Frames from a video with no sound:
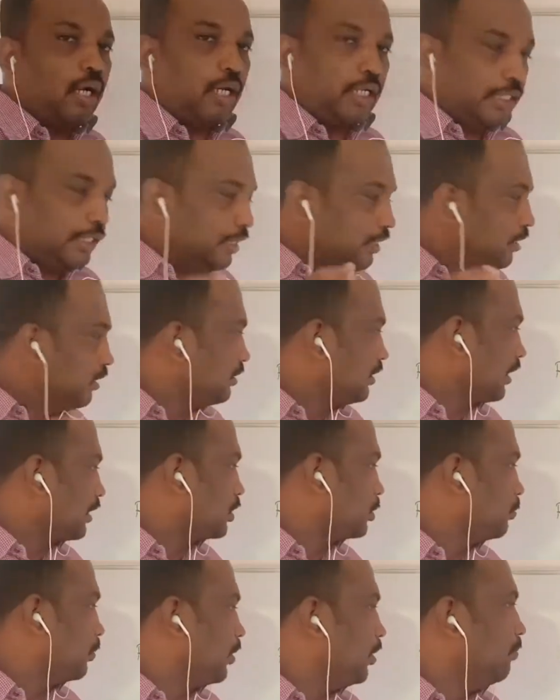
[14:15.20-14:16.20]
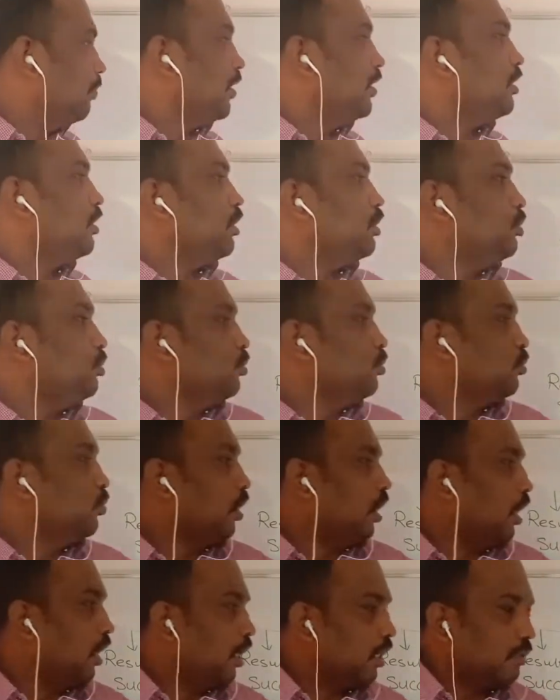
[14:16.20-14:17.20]
in this experiment, you
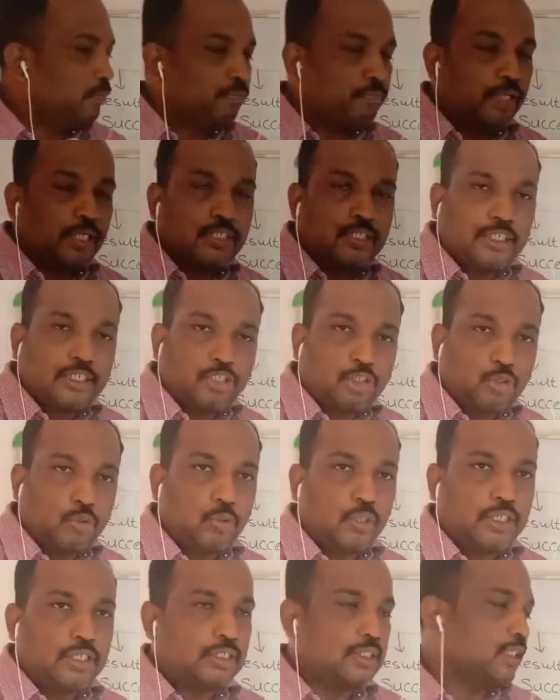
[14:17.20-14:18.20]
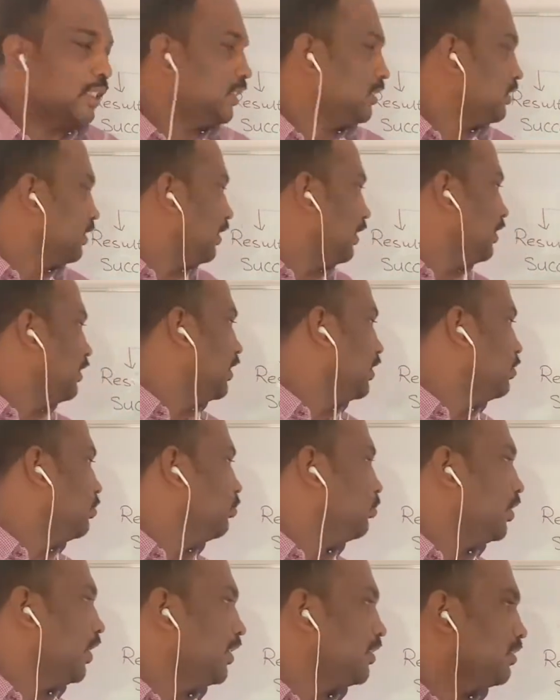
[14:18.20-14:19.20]
are facing 2 results. Either you
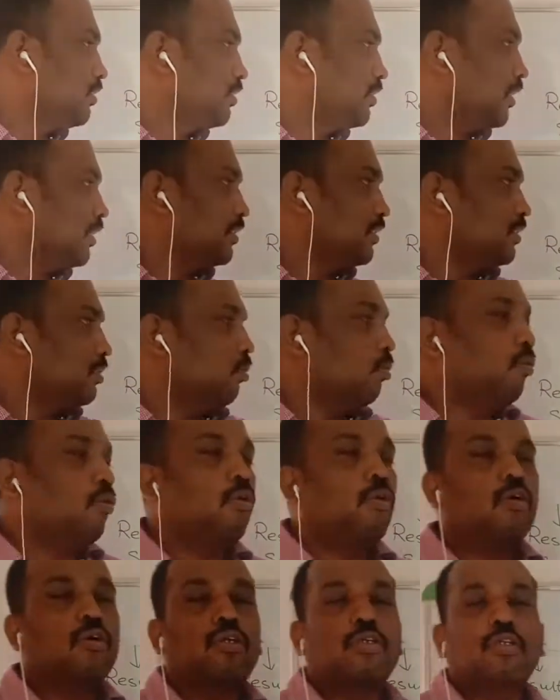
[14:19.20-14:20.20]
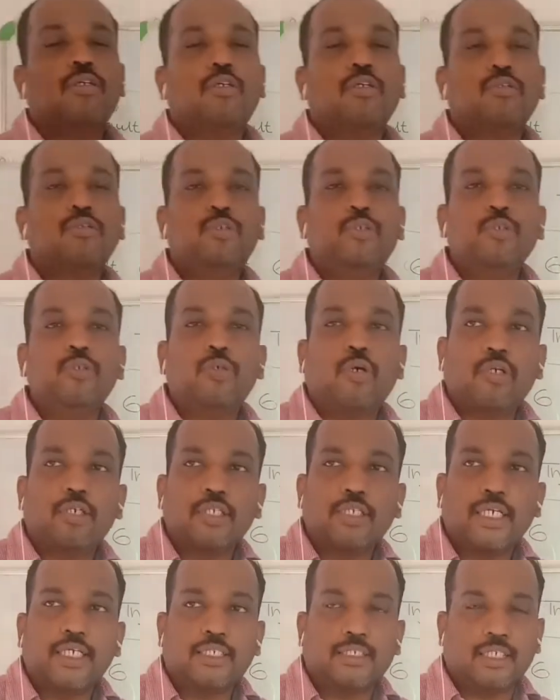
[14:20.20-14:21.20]
get 6 or do not
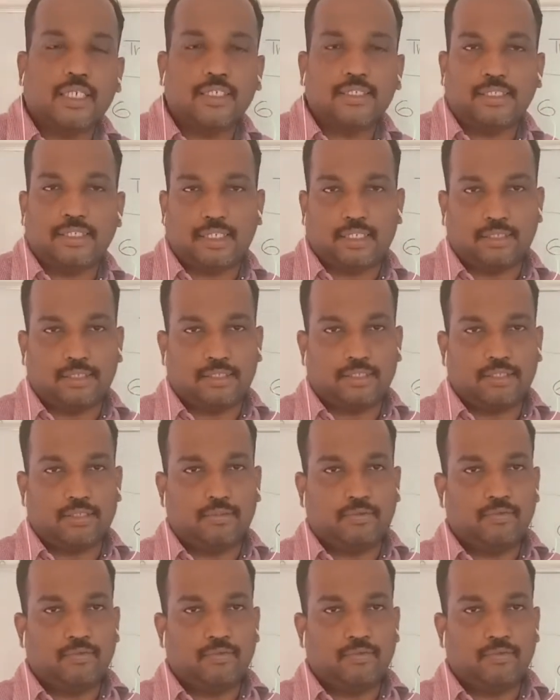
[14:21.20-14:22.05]
get a 6.